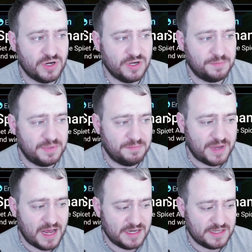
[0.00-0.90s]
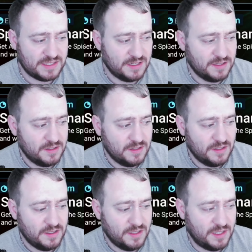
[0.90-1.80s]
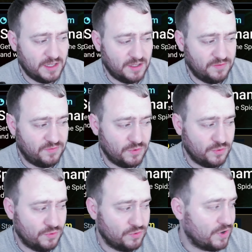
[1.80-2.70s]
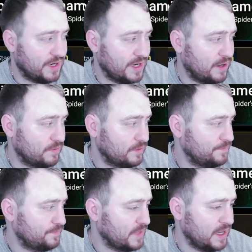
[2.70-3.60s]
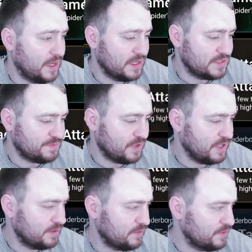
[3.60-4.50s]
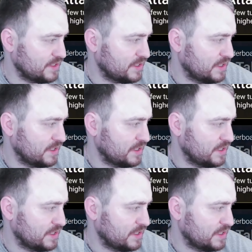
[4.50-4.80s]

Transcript: not be bad if you grind it out. Spider was,